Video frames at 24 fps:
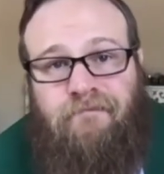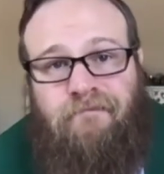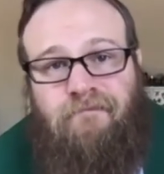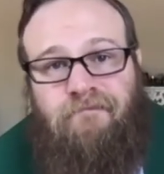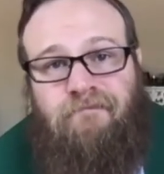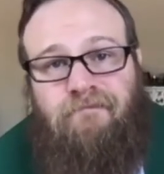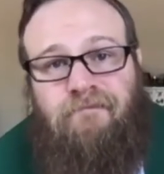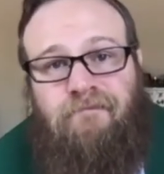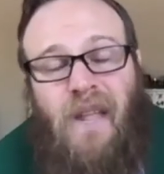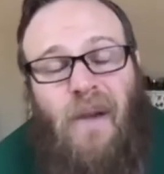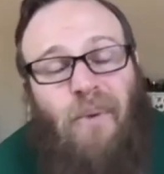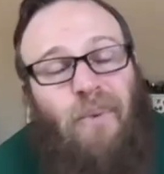
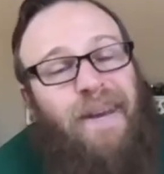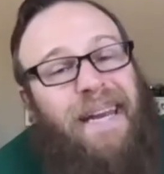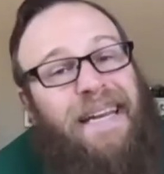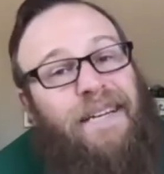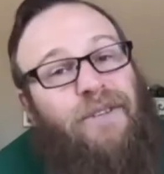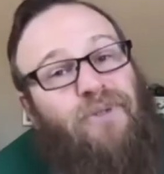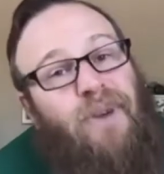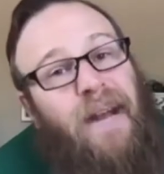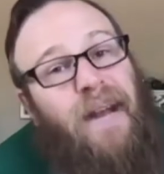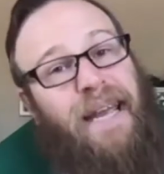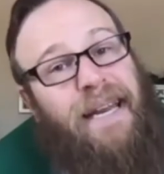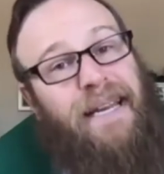And when I
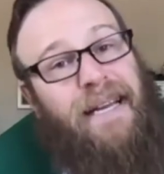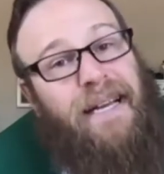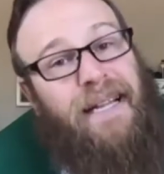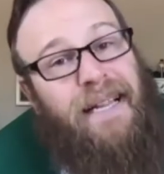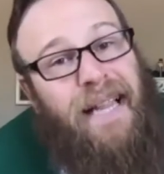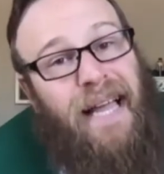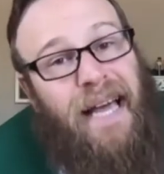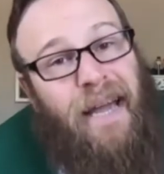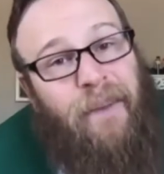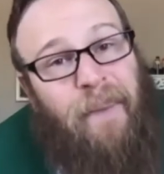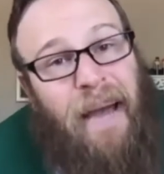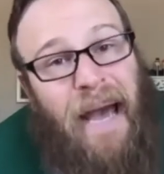tried to
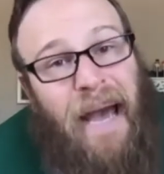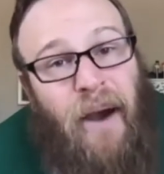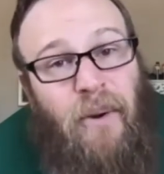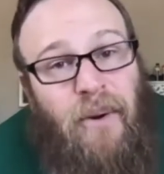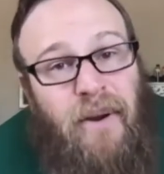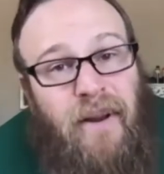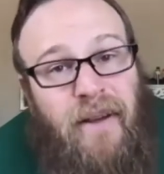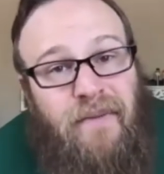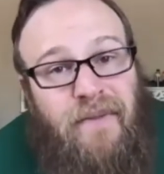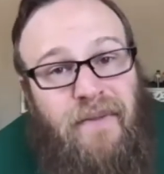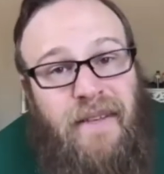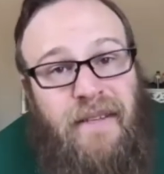climb out
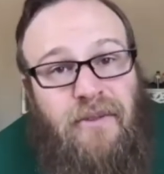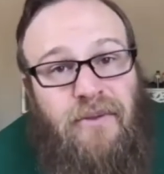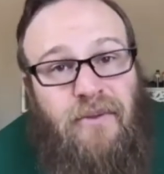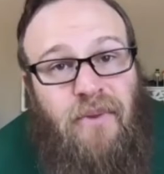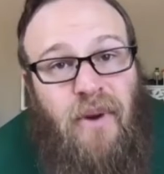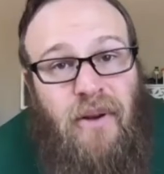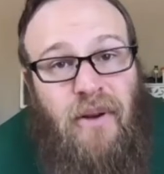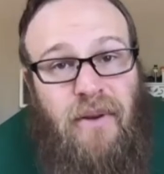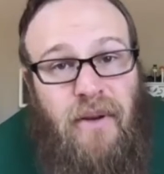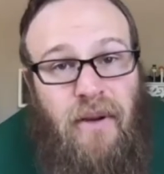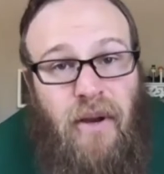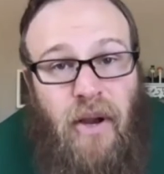of this
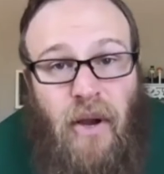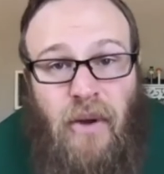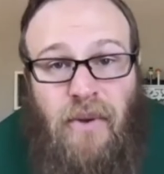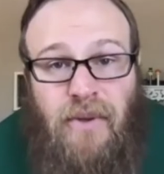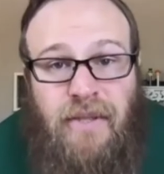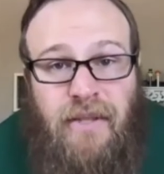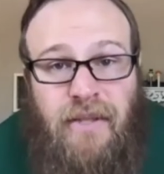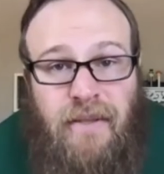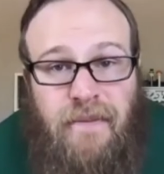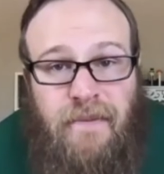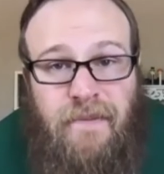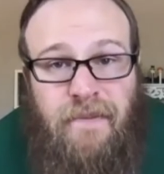
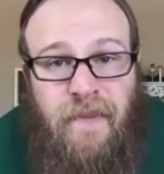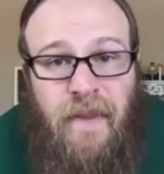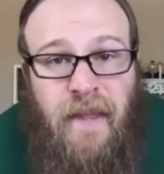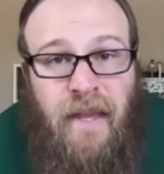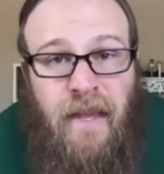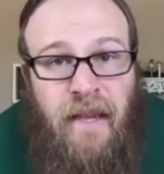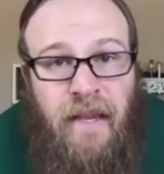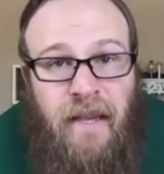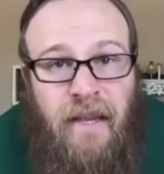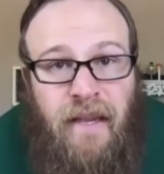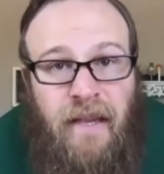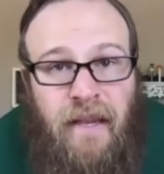Goshen,
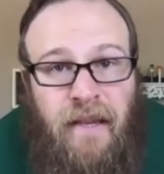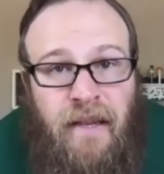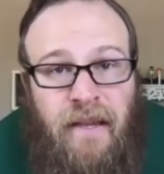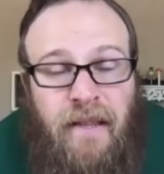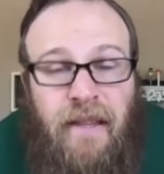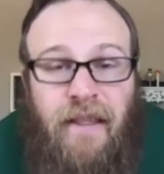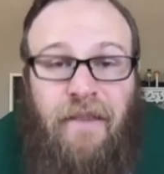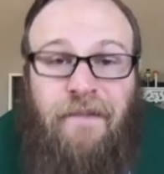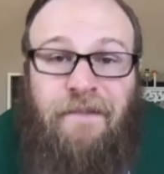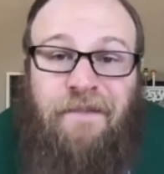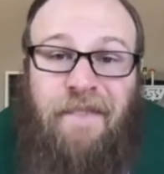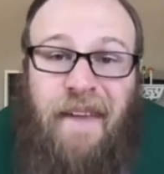the
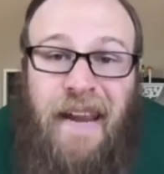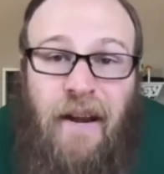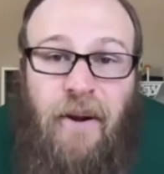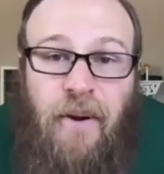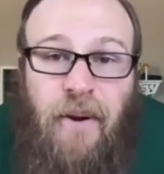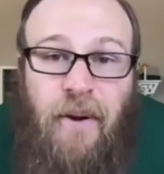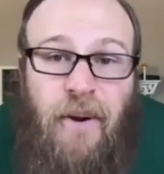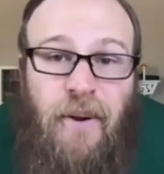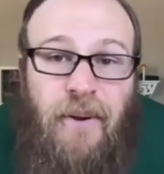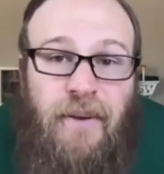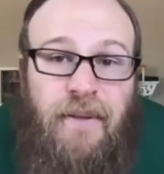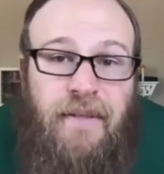
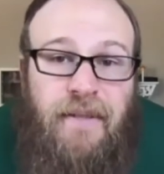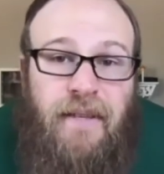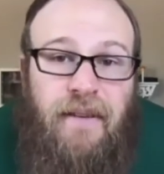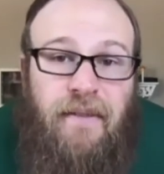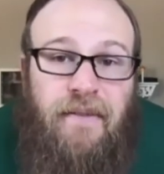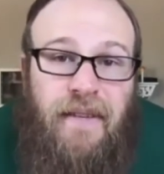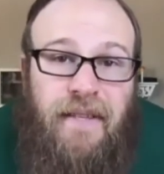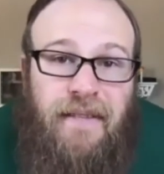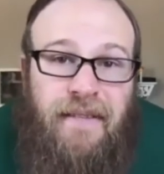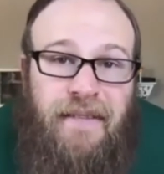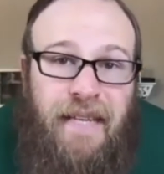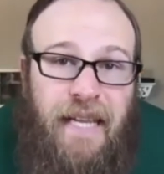pharaohs of
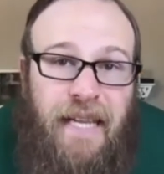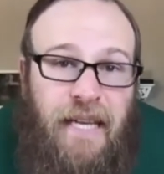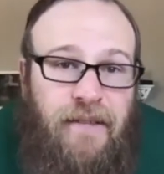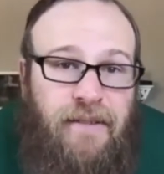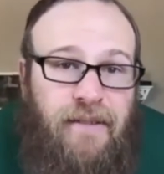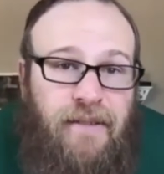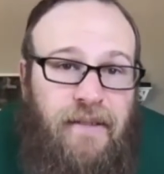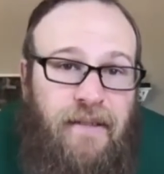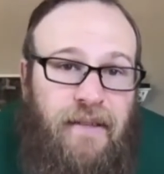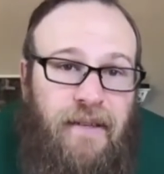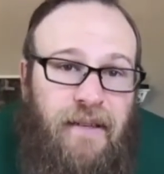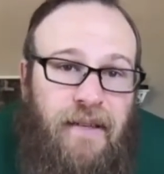this
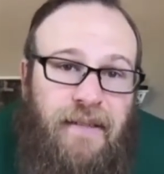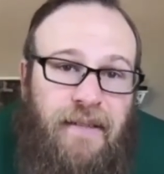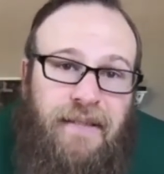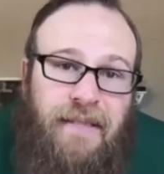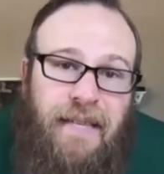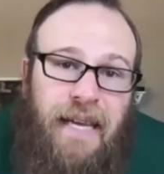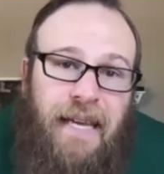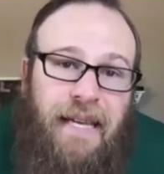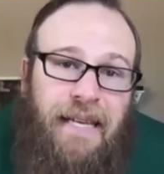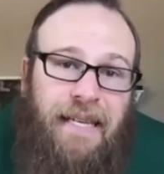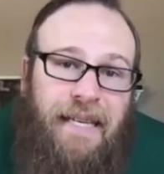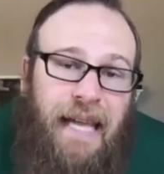nation
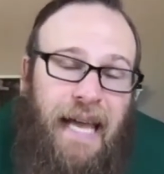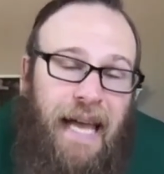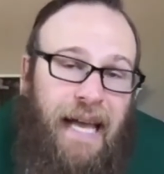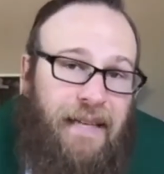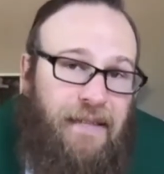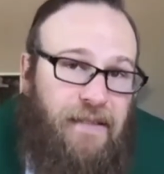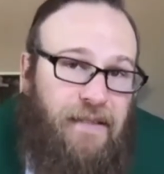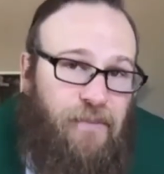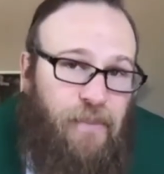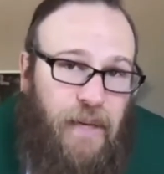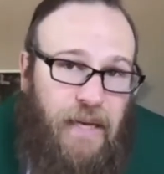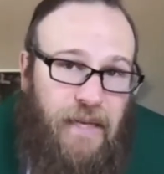assigned
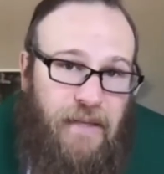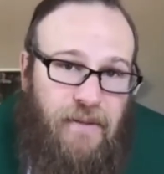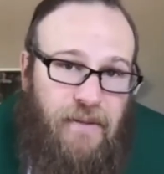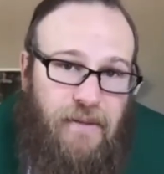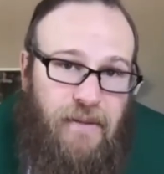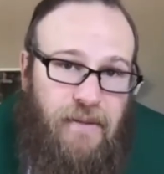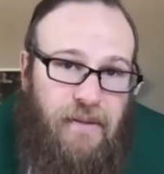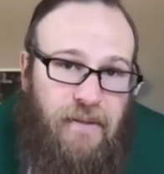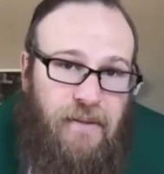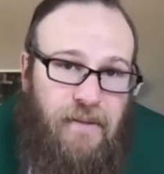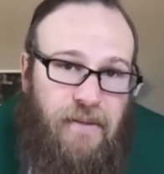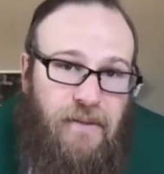
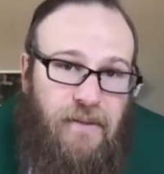taskmasters to